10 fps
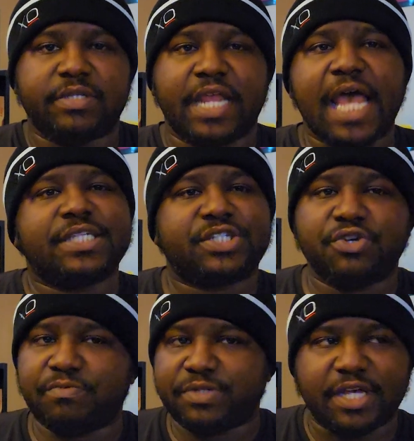that's
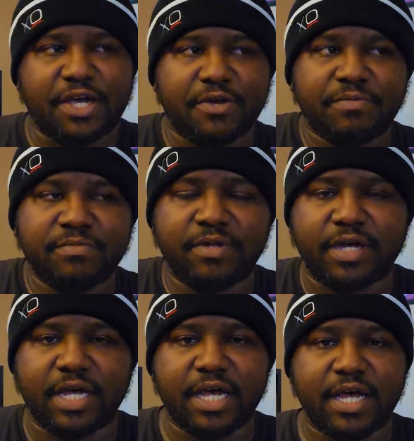Tombstone
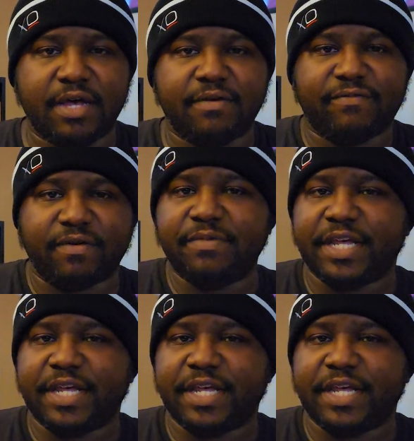from